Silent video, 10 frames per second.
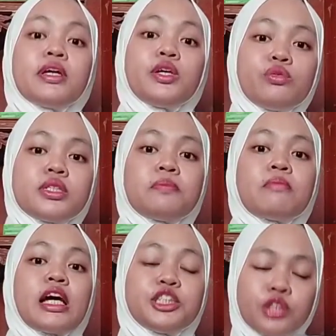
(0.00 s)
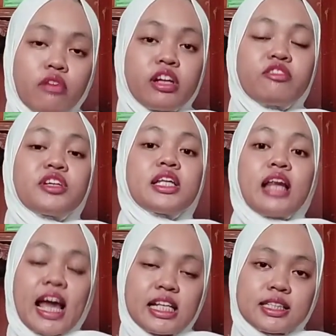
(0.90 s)
be used by showing
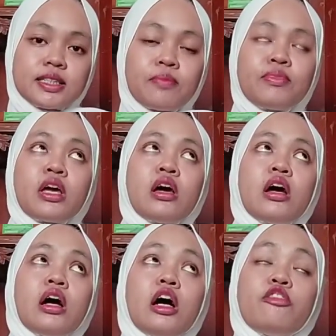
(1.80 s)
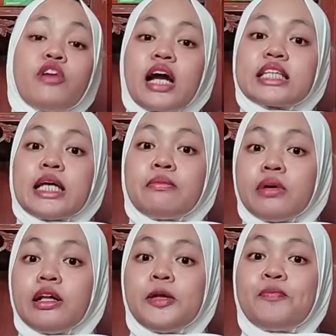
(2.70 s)
friendliness. For
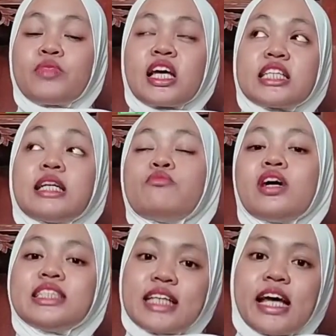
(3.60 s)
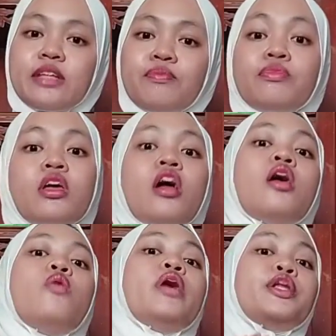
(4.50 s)
example, someone said,
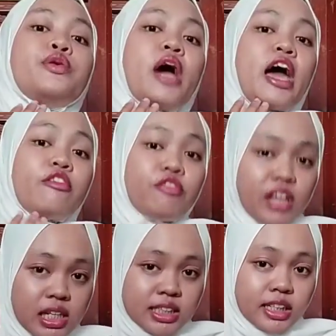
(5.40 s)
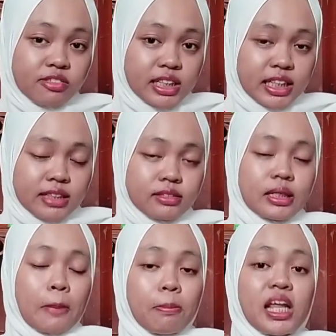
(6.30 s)
"When you have finished reading,
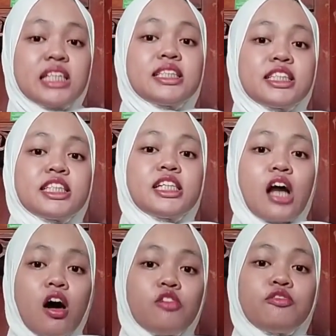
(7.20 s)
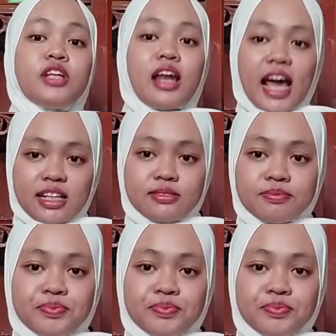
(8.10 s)
please turn off the light."